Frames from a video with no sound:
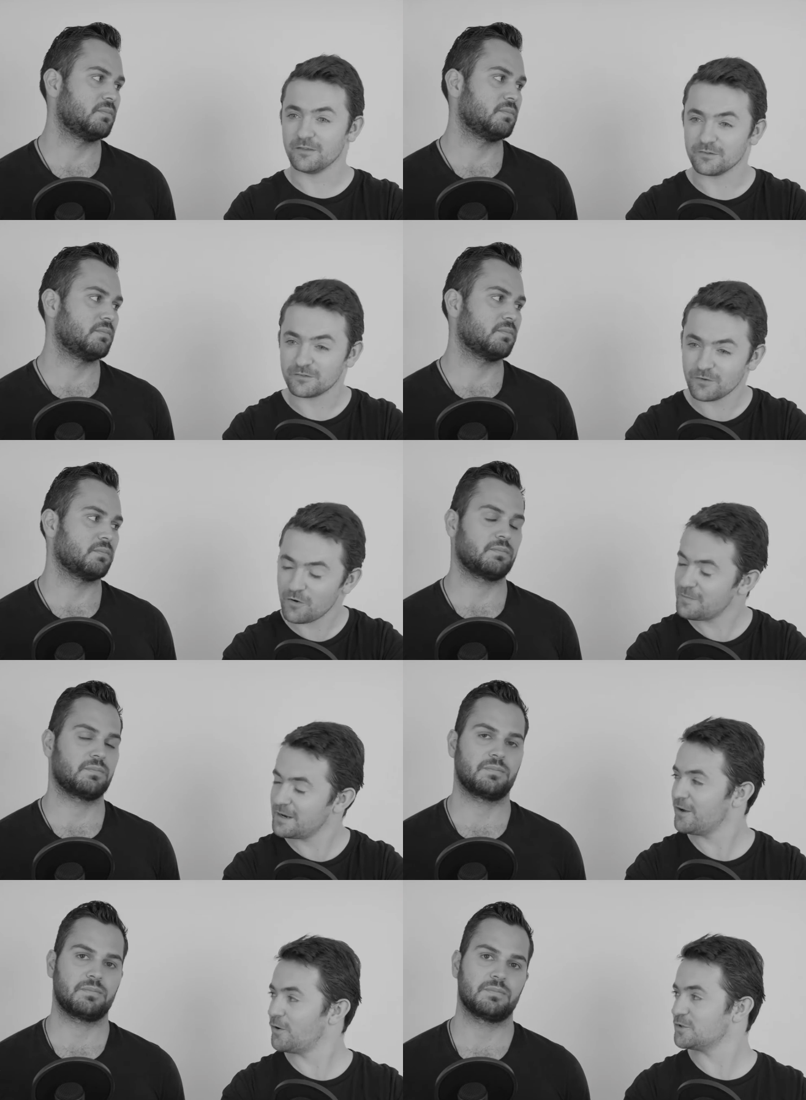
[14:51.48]
Speaker 1: there's so many
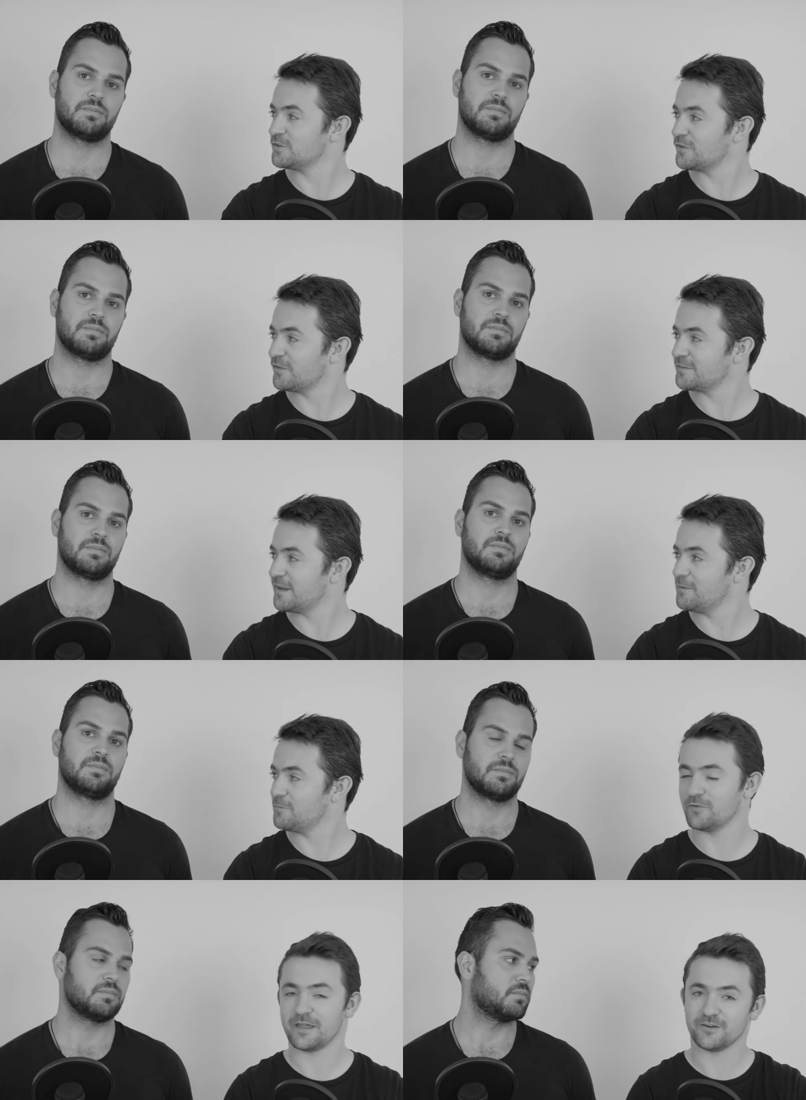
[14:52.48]
options on the table.
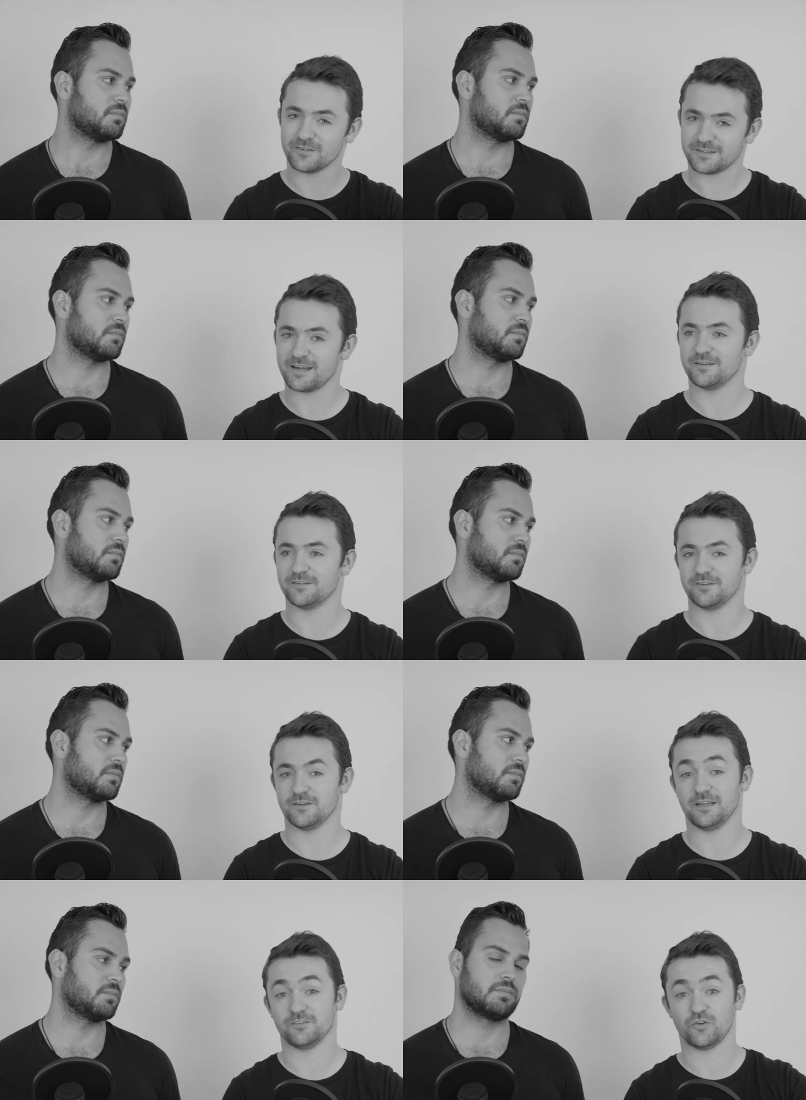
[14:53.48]
They understand that
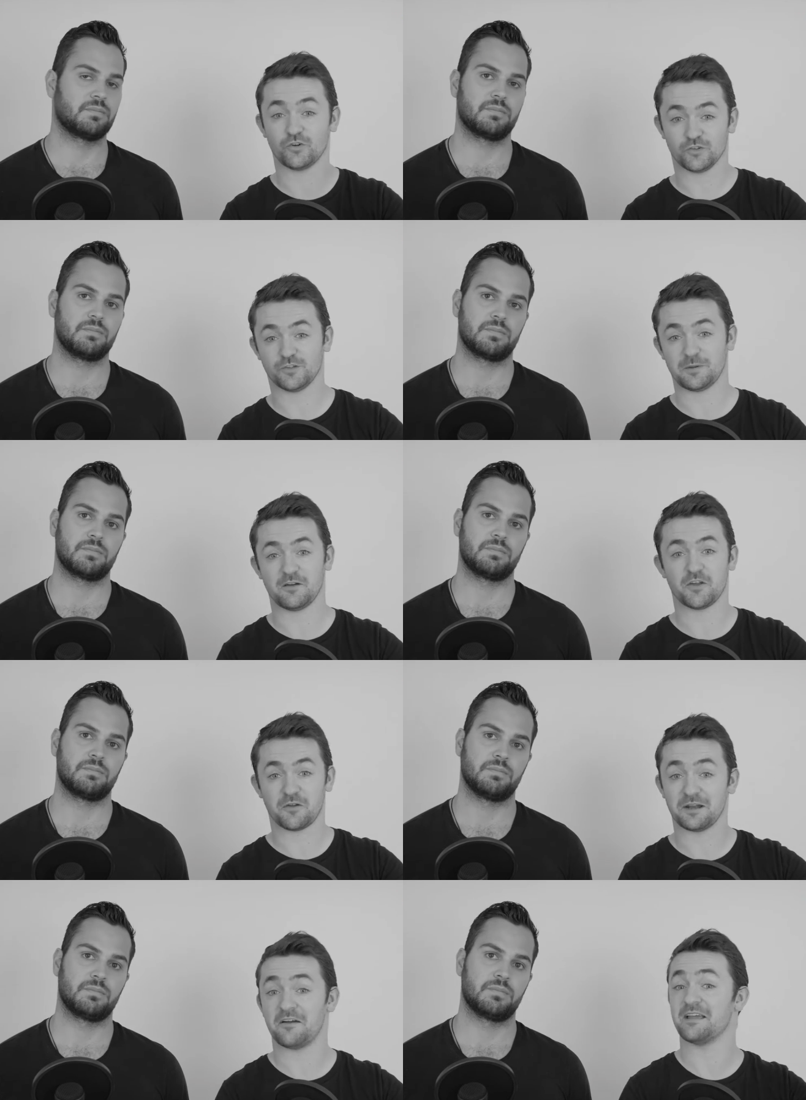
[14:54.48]
it's not just about
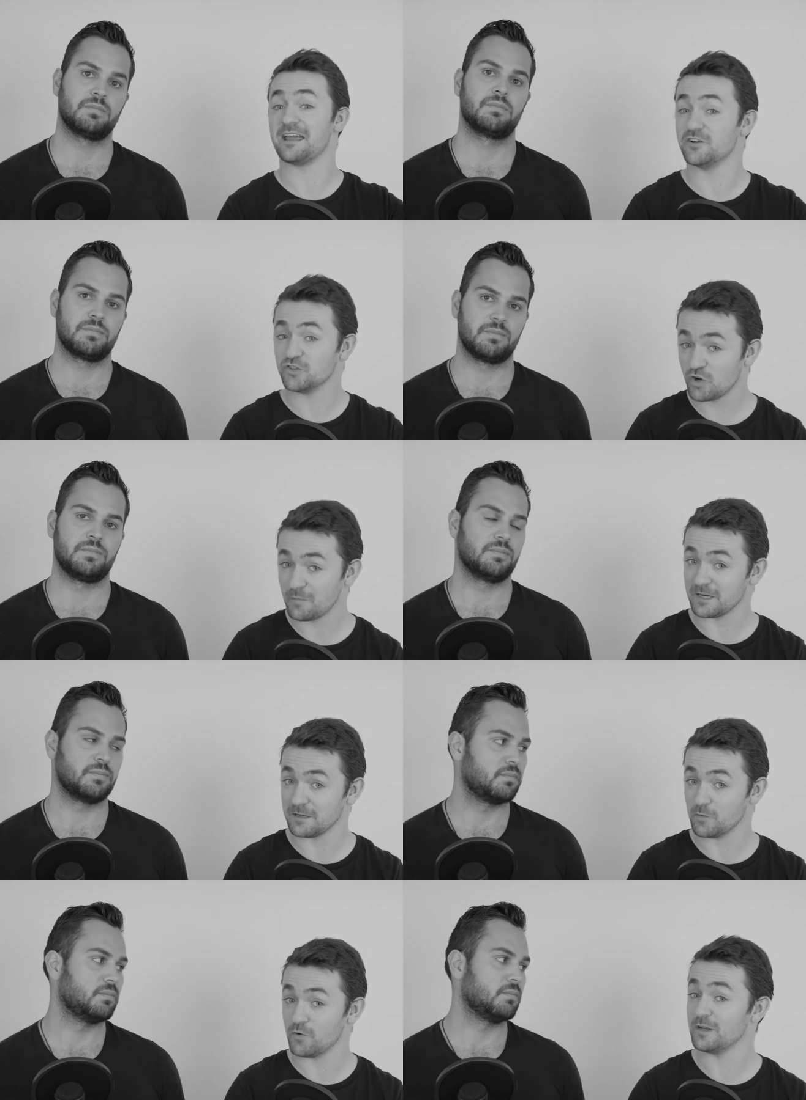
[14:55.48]
going out and getting a job
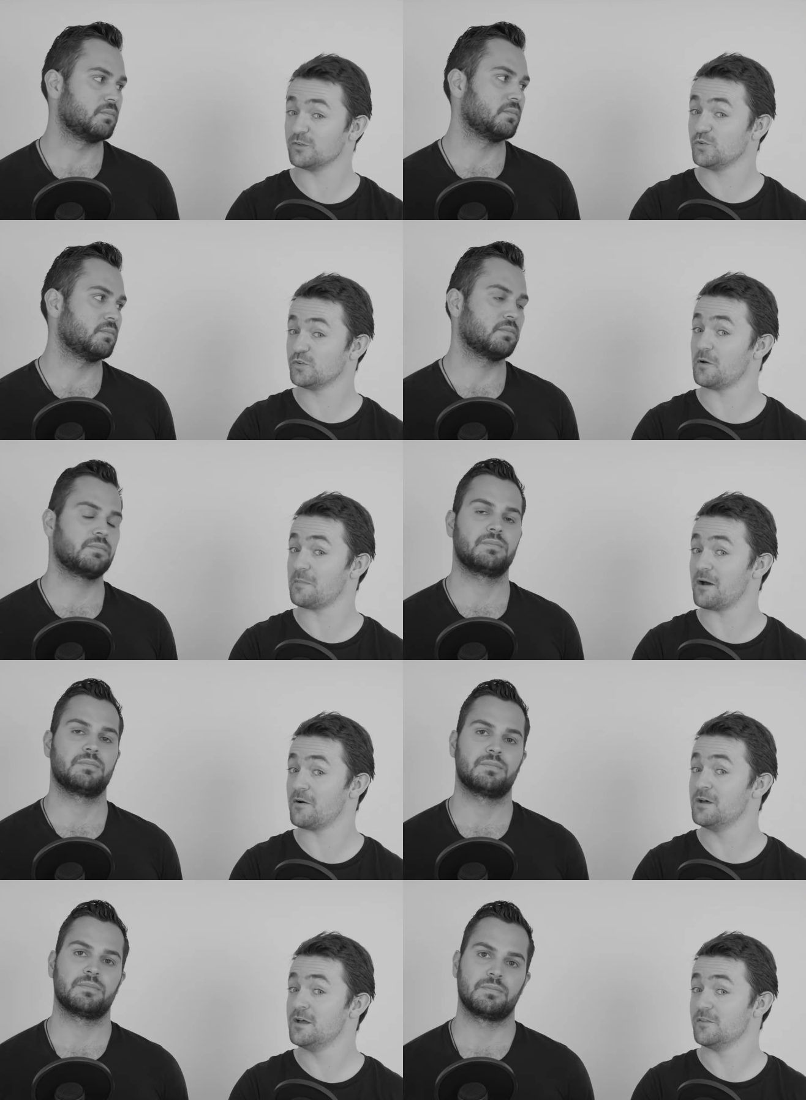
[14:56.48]
anymore. It's also about
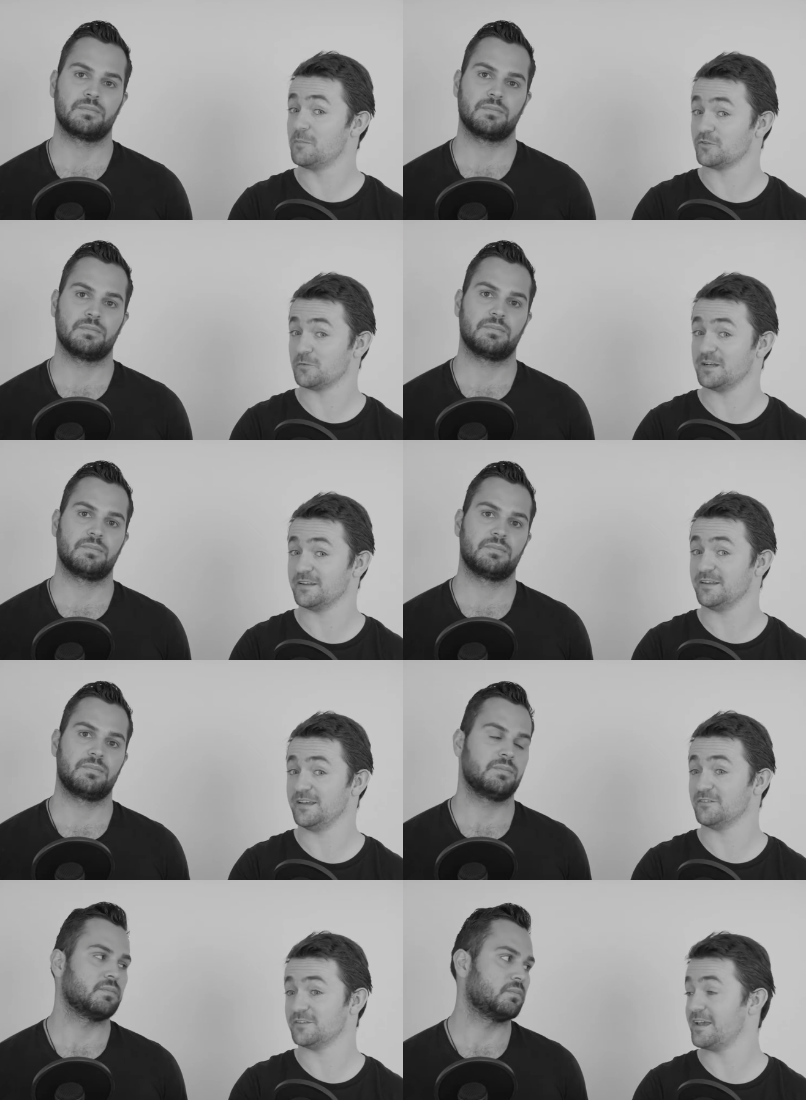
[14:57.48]
the possibility
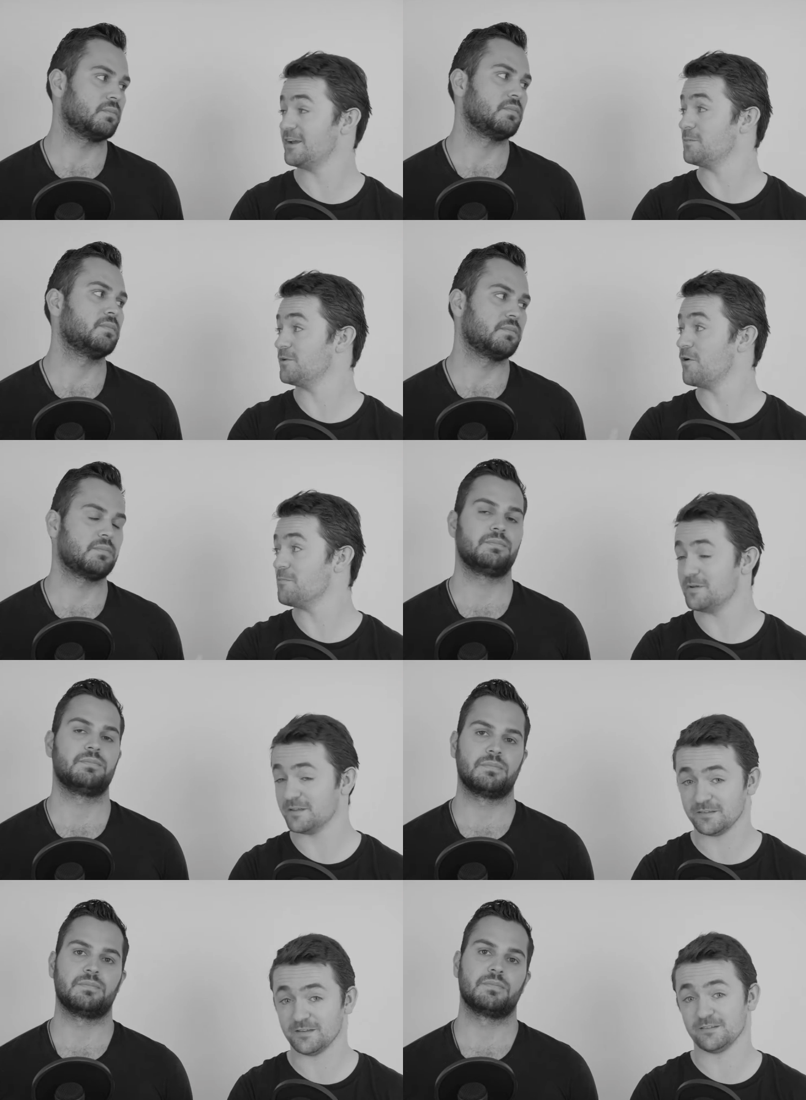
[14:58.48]
of setting up your own
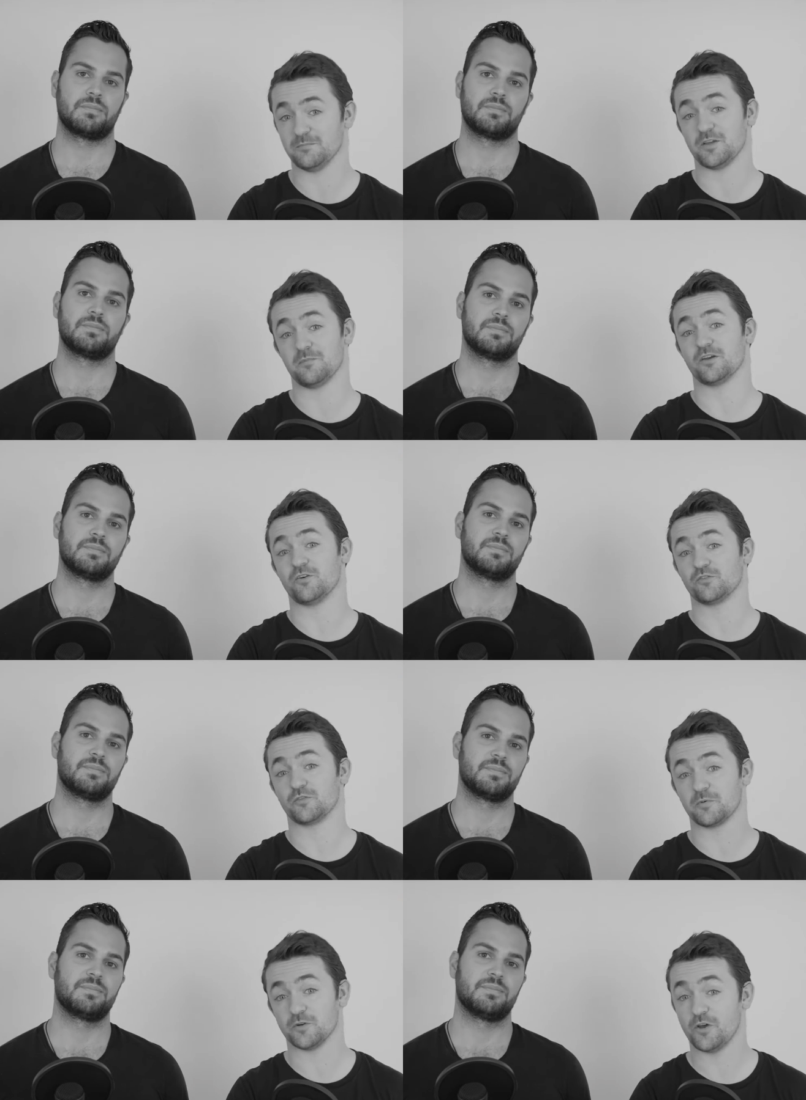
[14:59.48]
business and becoming an
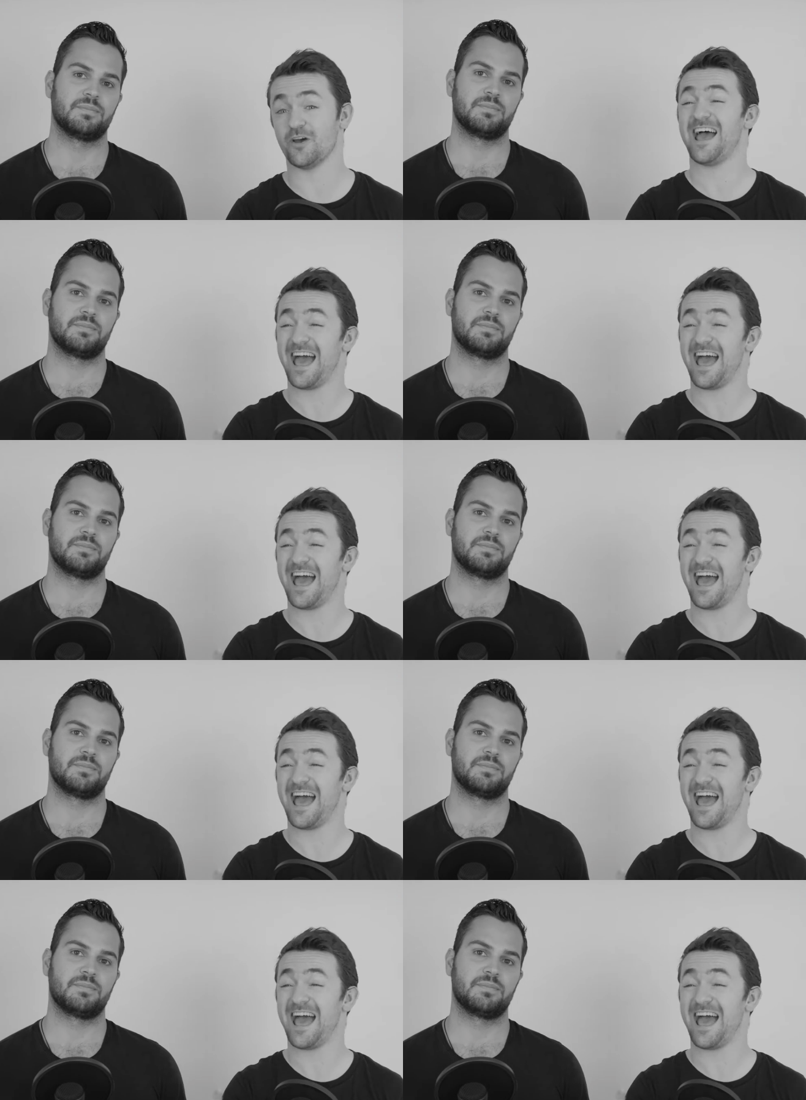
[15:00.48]
entrepreneur.